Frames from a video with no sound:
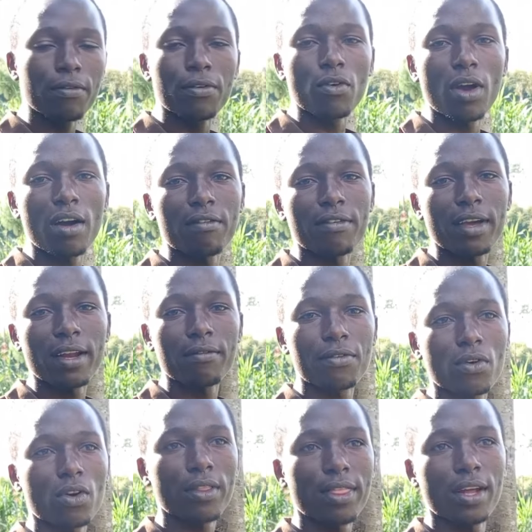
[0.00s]
if you have any
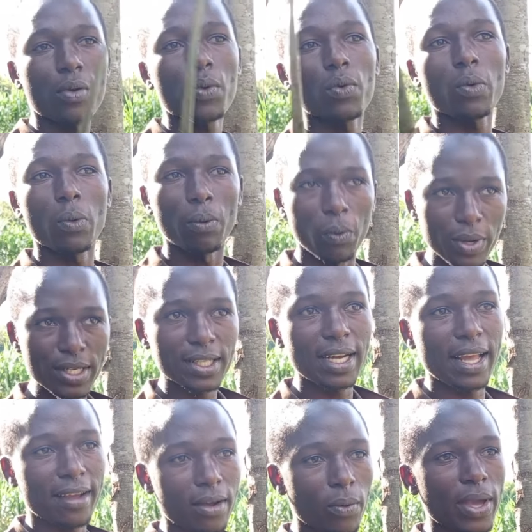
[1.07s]
frog that you wish
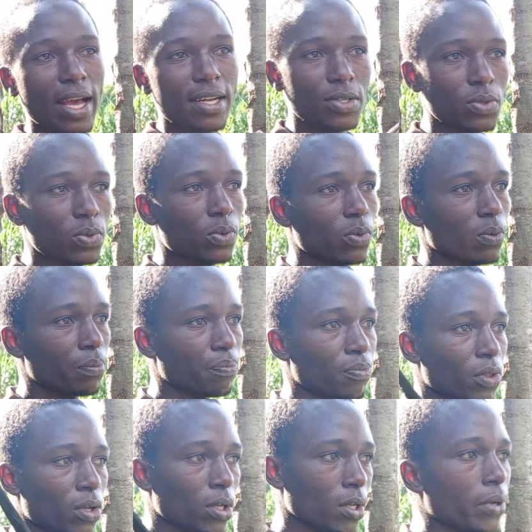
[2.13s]
like we are to
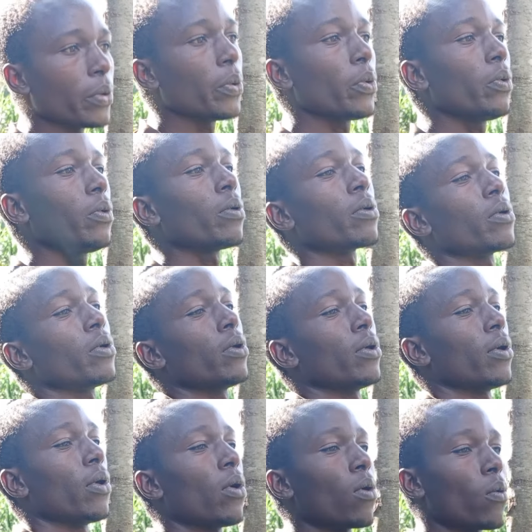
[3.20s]
do,
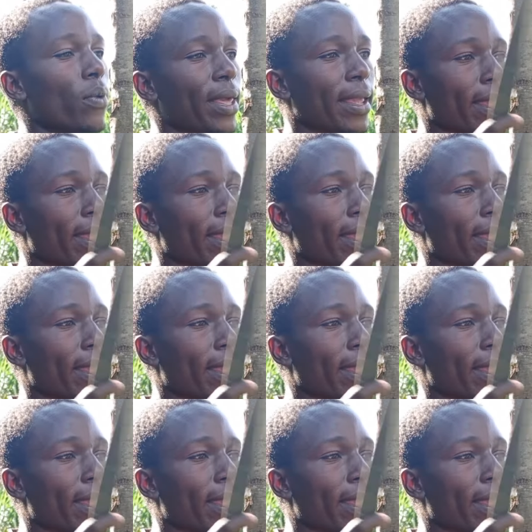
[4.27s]
we